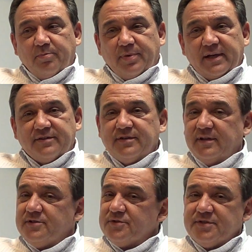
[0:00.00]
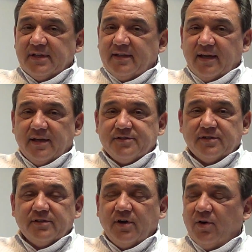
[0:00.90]
but it's an interesting
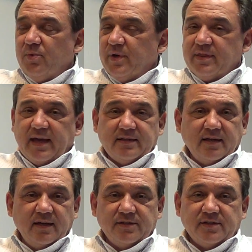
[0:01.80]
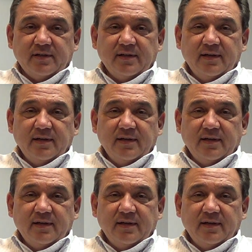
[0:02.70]
tangent, go with that tangent.